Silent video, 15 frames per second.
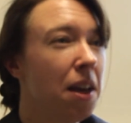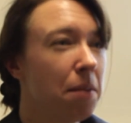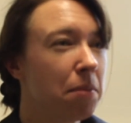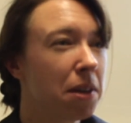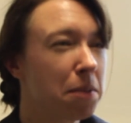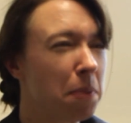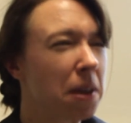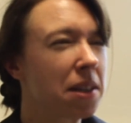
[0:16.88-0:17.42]

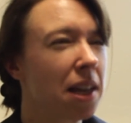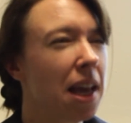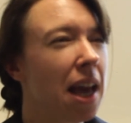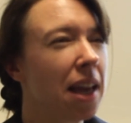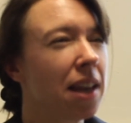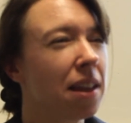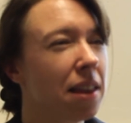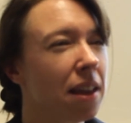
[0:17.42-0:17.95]
but it's basically
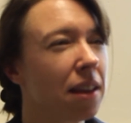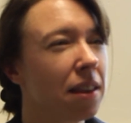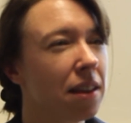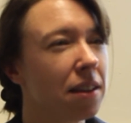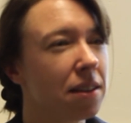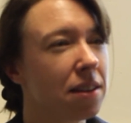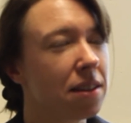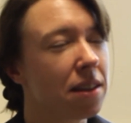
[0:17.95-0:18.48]
anything
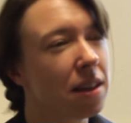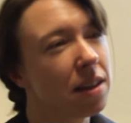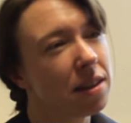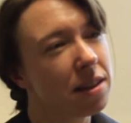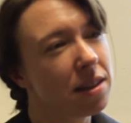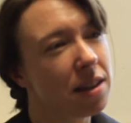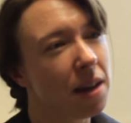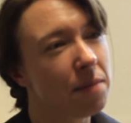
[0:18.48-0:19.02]
that's
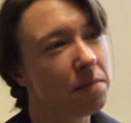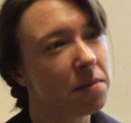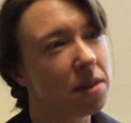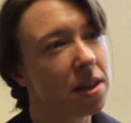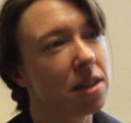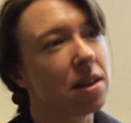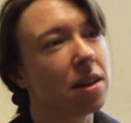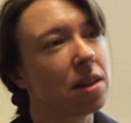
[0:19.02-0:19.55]

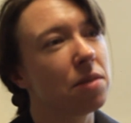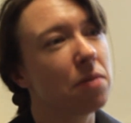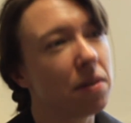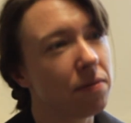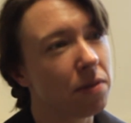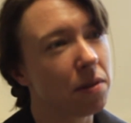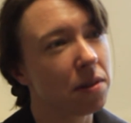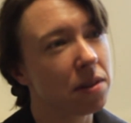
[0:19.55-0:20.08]
designed to
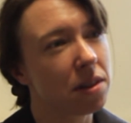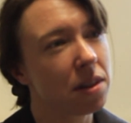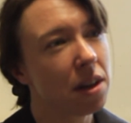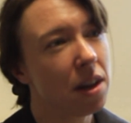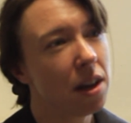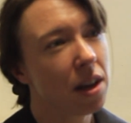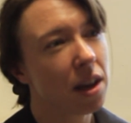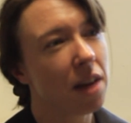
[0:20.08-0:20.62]
influence
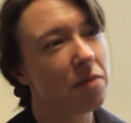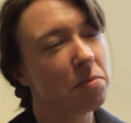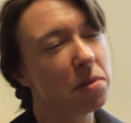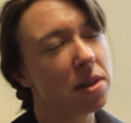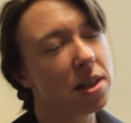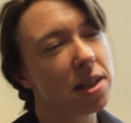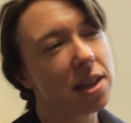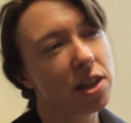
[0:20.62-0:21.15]

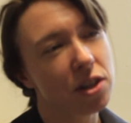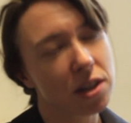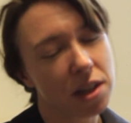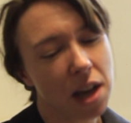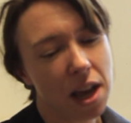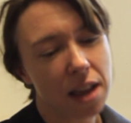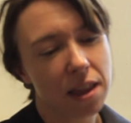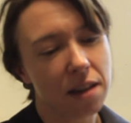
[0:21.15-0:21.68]
government decisions.
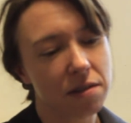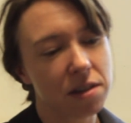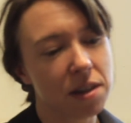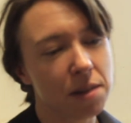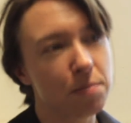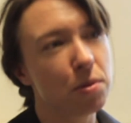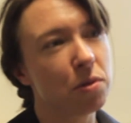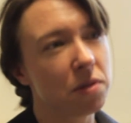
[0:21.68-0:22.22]
There is
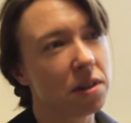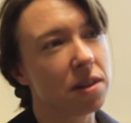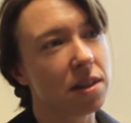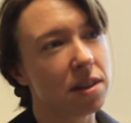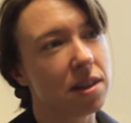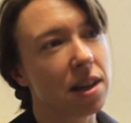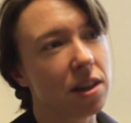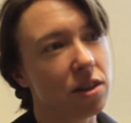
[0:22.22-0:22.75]
an important
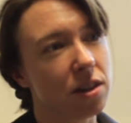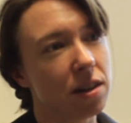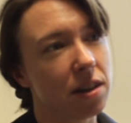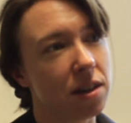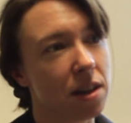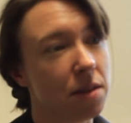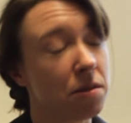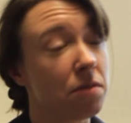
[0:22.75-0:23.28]
distinction
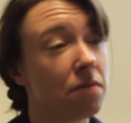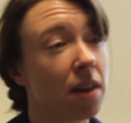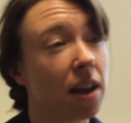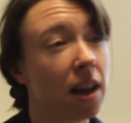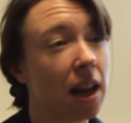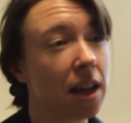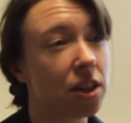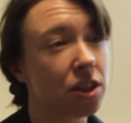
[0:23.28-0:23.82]
in terms of
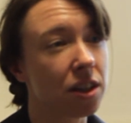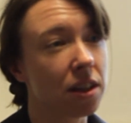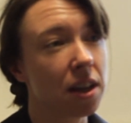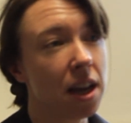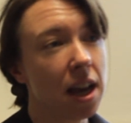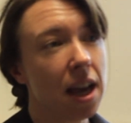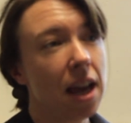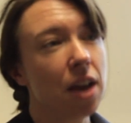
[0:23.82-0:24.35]
regulation.
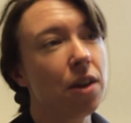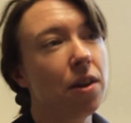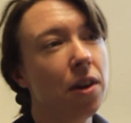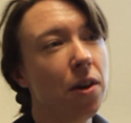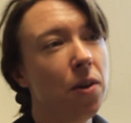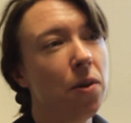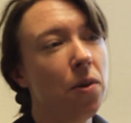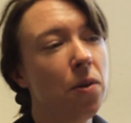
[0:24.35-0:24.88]

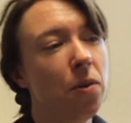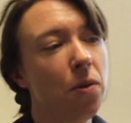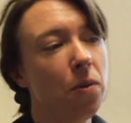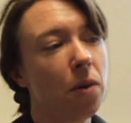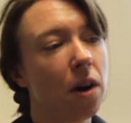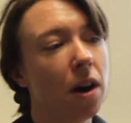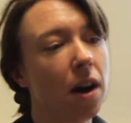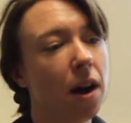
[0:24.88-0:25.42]
We're